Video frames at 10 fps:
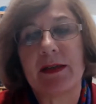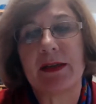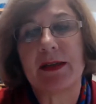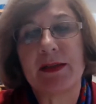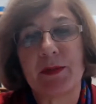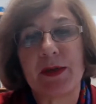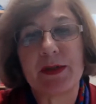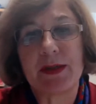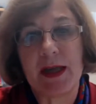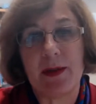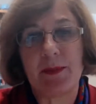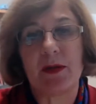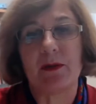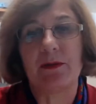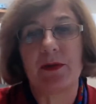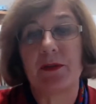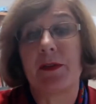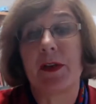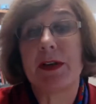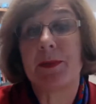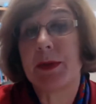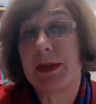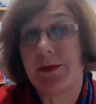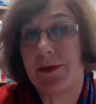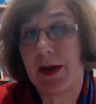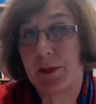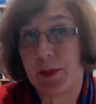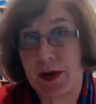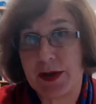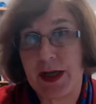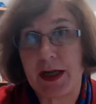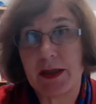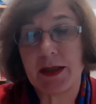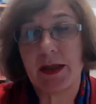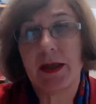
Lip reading: This was capital for a very specific project.